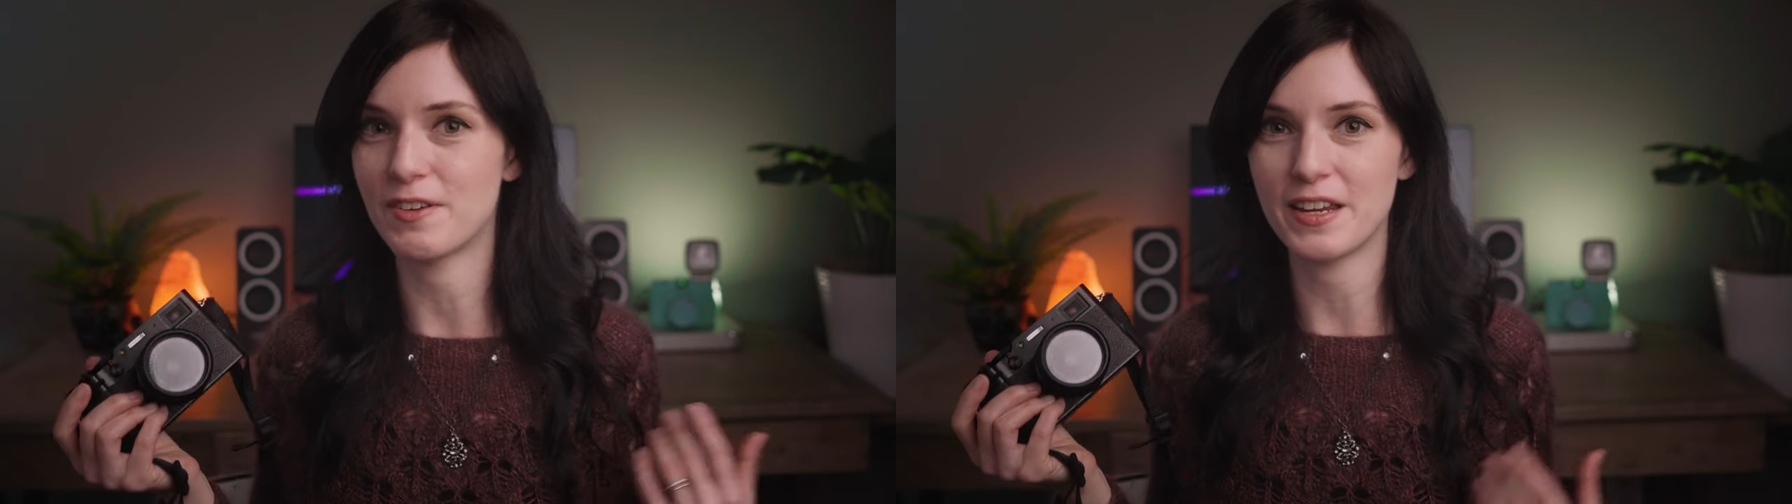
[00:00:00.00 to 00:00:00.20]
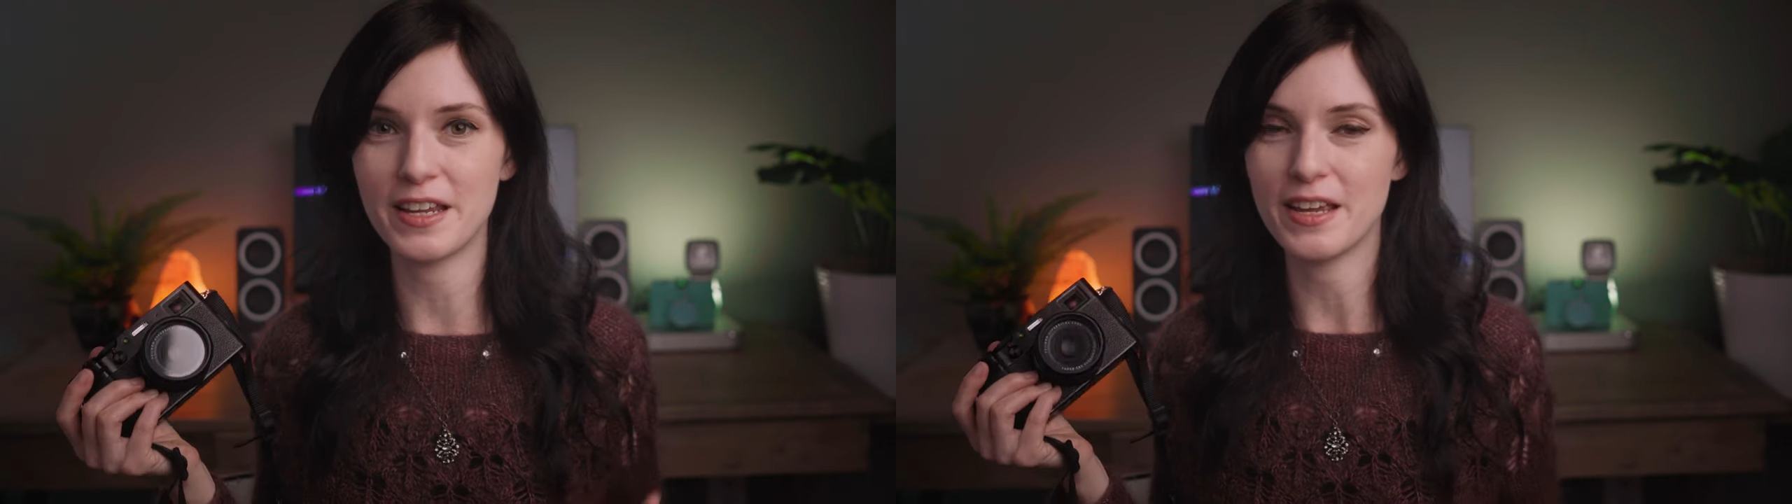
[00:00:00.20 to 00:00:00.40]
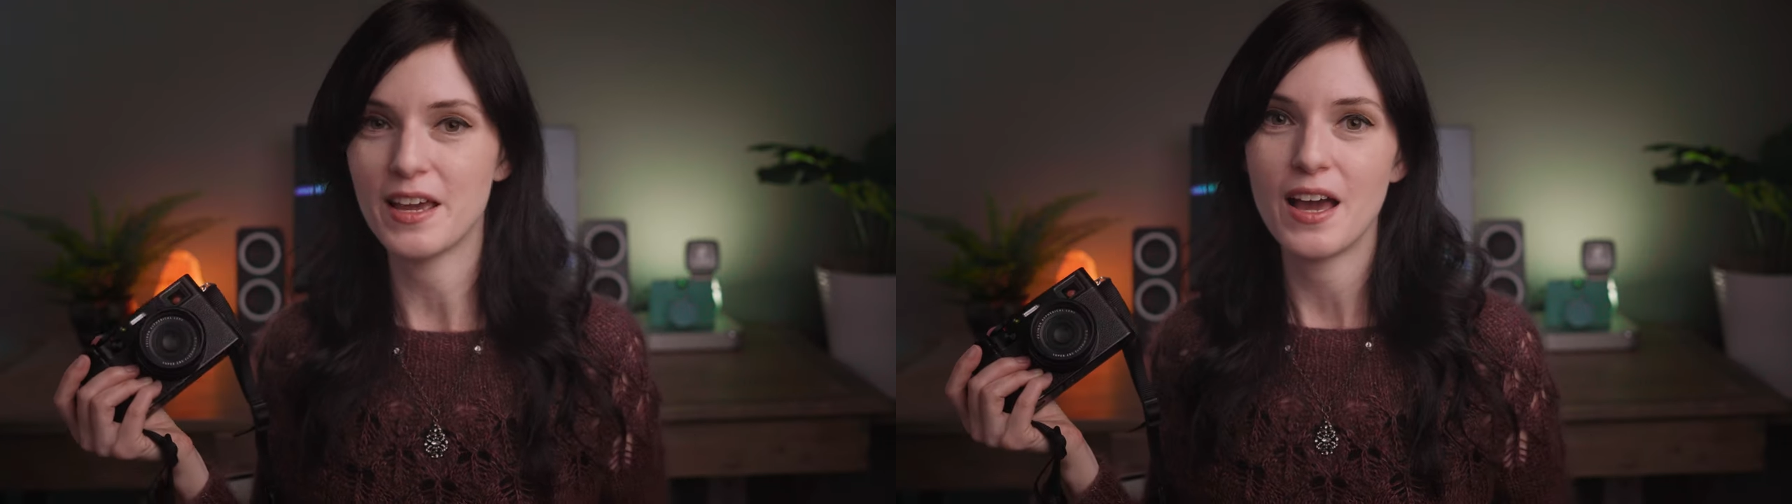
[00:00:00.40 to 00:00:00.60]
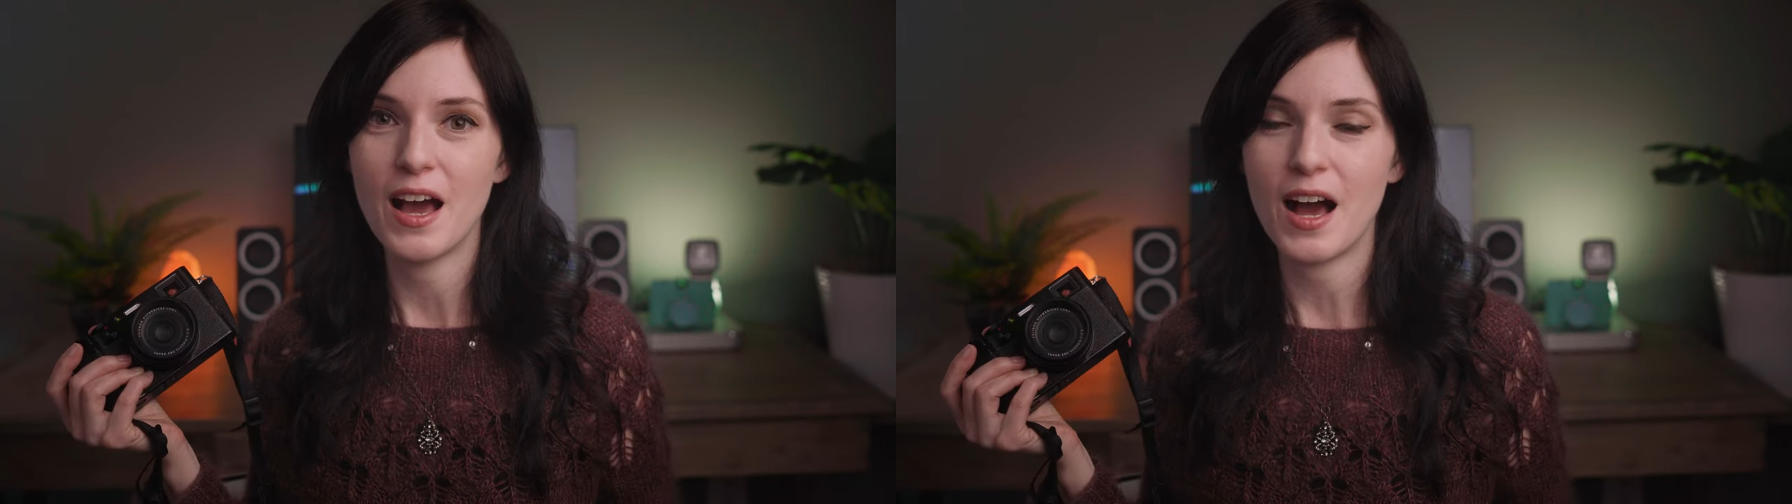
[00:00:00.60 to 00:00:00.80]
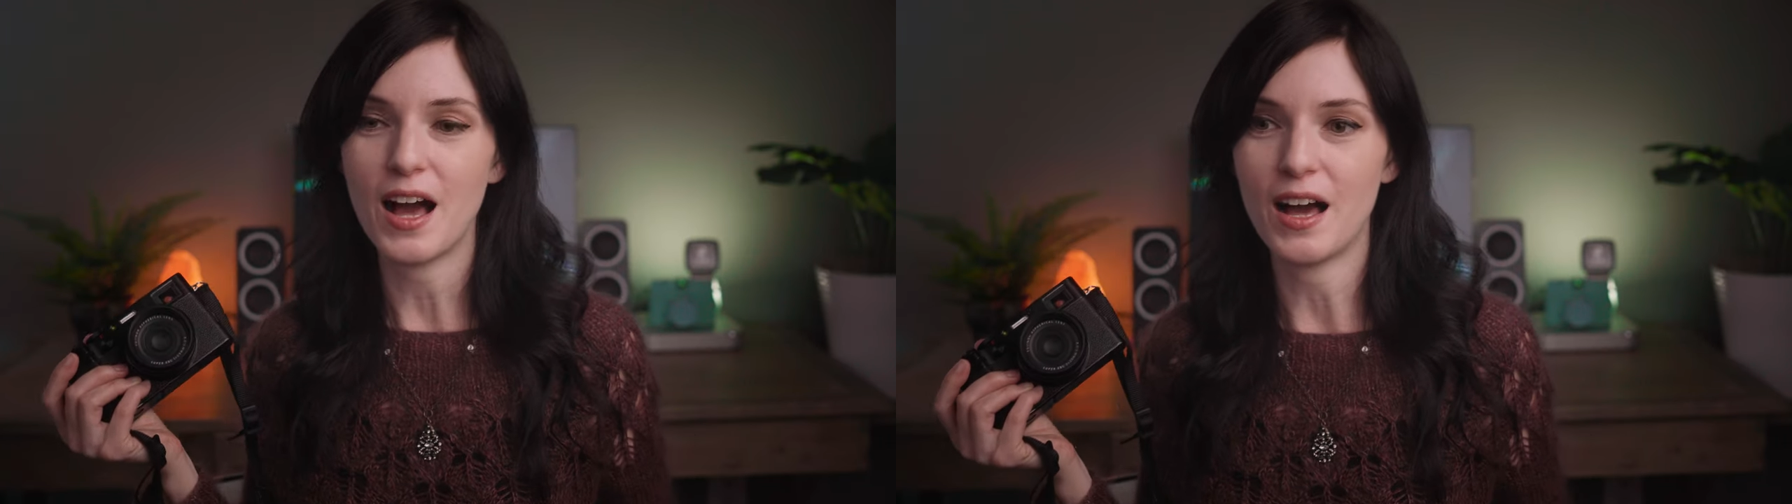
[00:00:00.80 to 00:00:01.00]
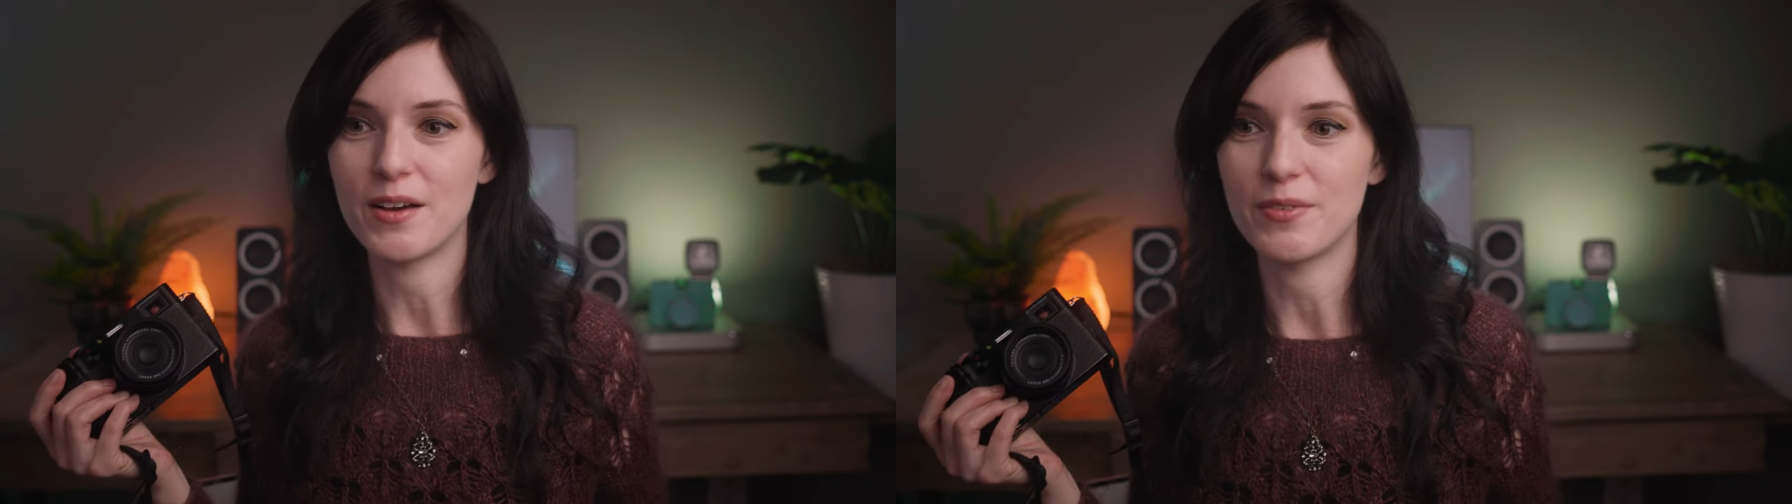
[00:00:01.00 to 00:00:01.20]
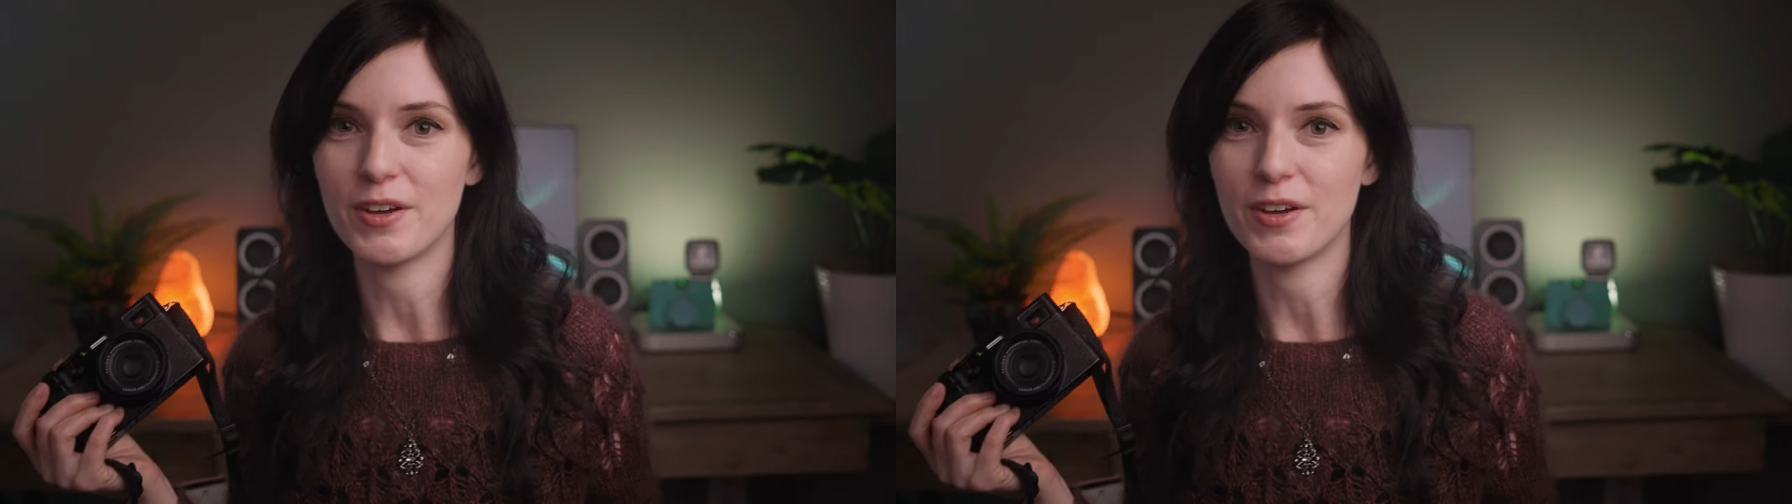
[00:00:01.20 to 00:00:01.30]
any uh,